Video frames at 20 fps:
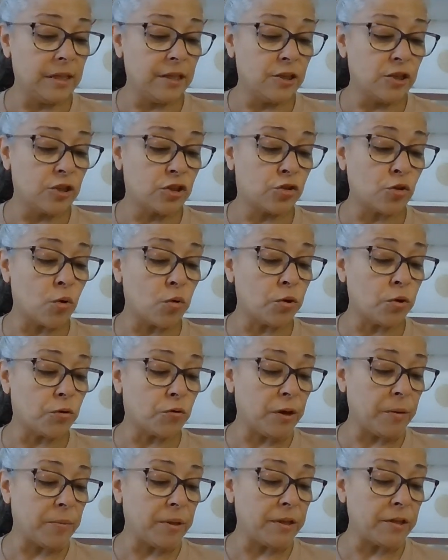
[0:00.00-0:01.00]
soul
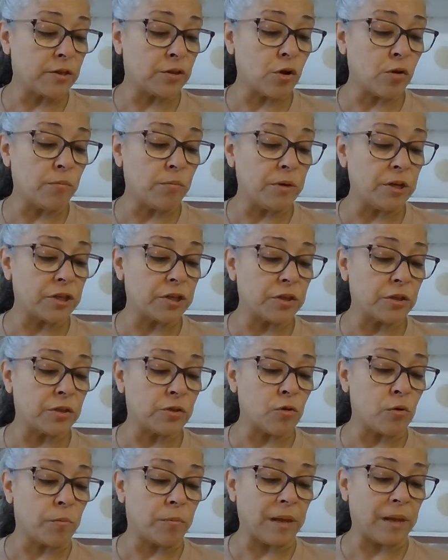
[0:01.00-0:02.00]
agreement, soul mission,
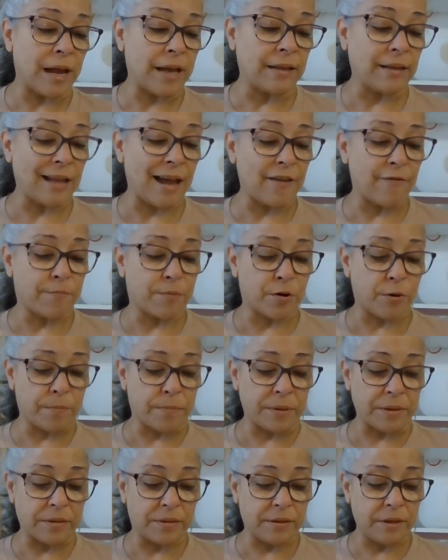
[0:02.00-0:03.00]
soul plan, life
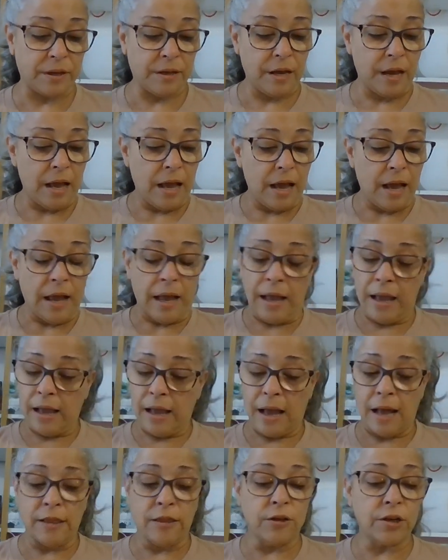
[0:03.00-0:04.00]
purpose.
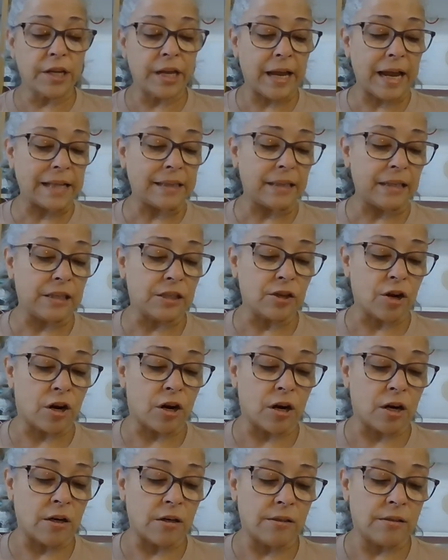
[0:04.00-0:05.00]
Looking at these
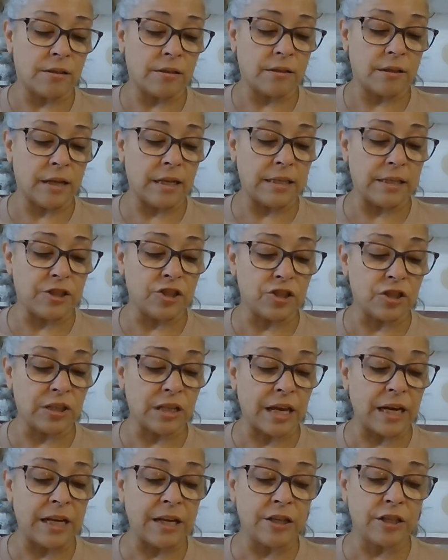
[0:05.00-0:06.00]
cards, it's just
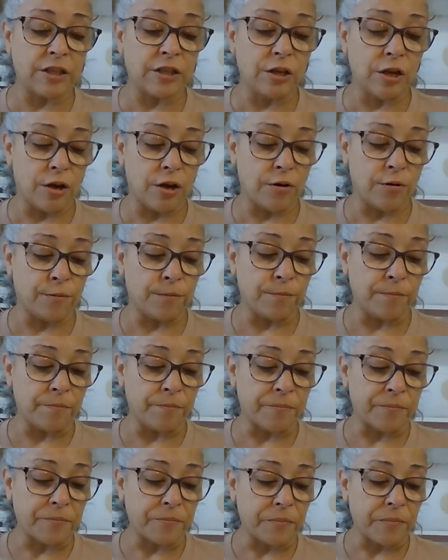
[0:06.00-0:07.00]
letting us know,
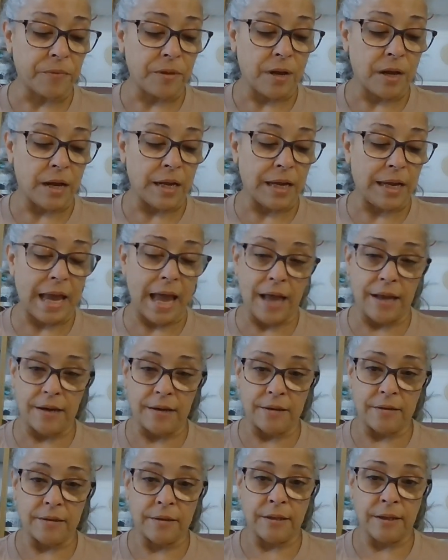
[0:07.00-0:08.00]

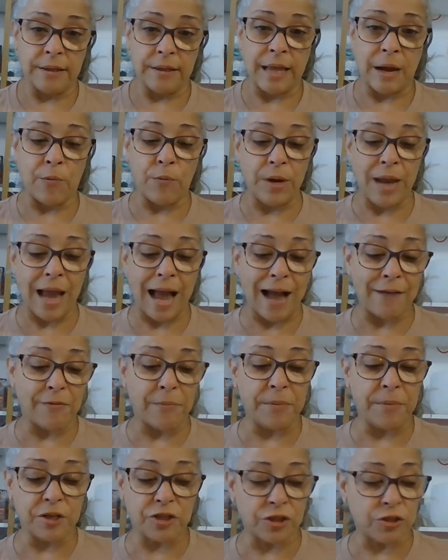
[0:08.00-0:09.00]
again, that we have a
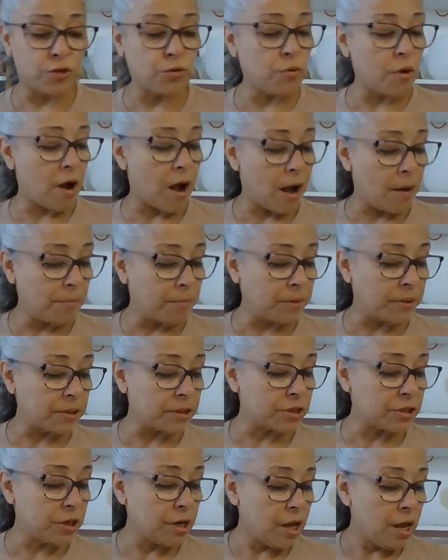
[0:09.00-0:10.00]
mission to
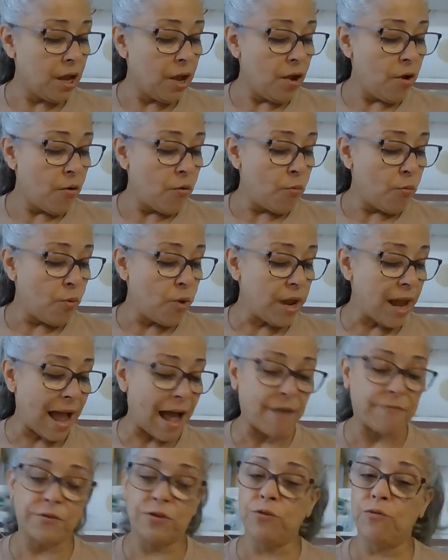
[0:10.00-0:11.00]
accomplish. We
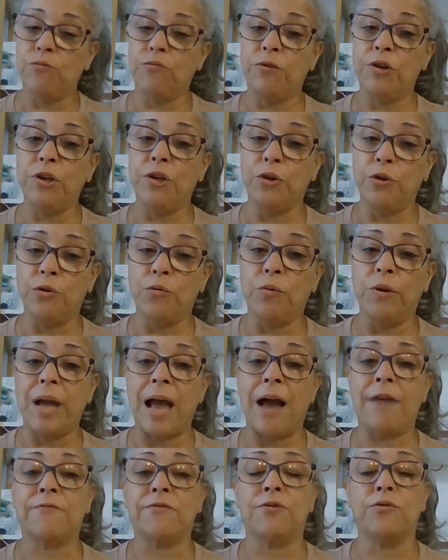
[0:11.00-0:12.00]
have to renew, we
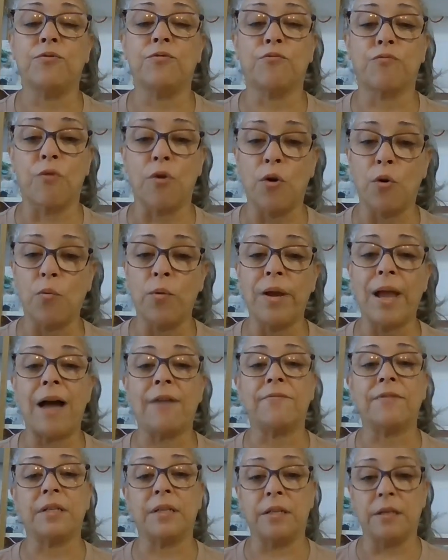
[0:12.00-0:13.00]
have to grow, we
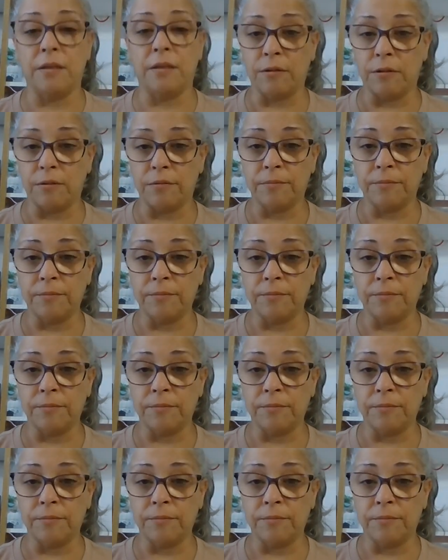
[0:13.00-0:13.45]
have to heal.